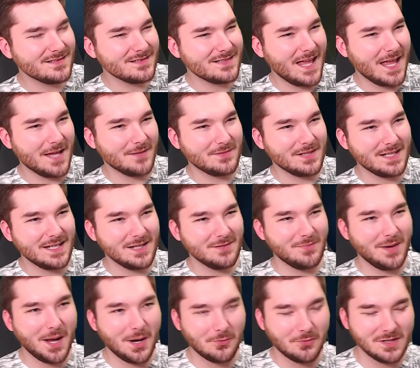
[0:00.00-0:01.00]
Damn, getting hit
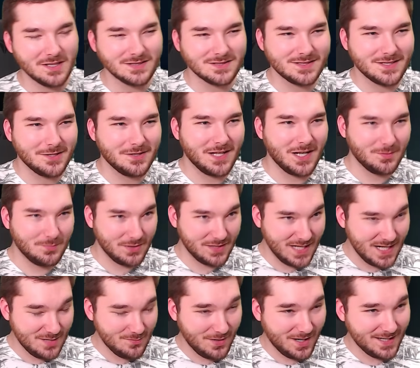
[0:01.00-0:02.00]
by a wrench, though. That'll put
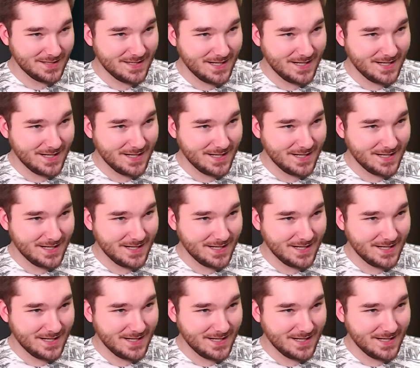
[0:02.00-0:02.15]
anybody